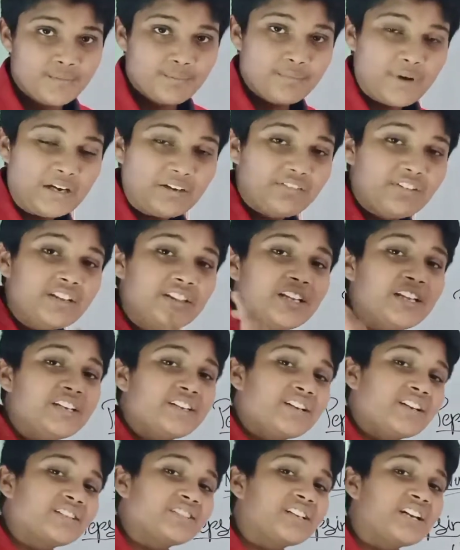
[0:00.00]
Between the
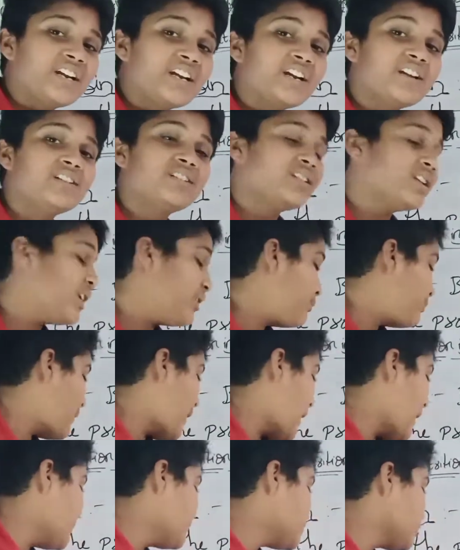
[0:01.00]
intestine and that
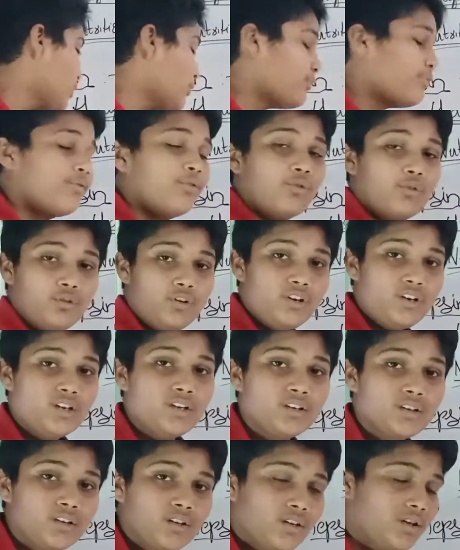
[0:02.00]
pipes of food
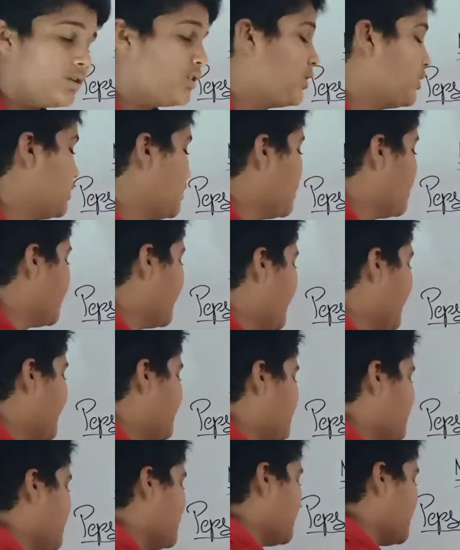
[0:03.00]
there
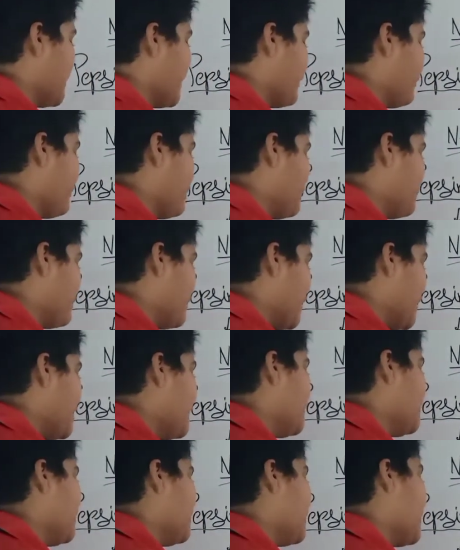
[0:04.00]
will be an
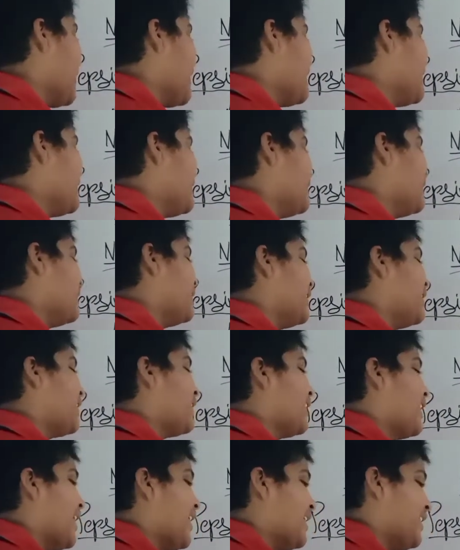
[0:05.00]
inner
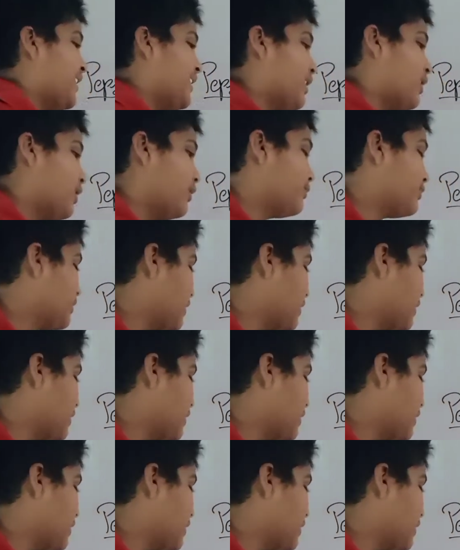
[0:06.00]
lining of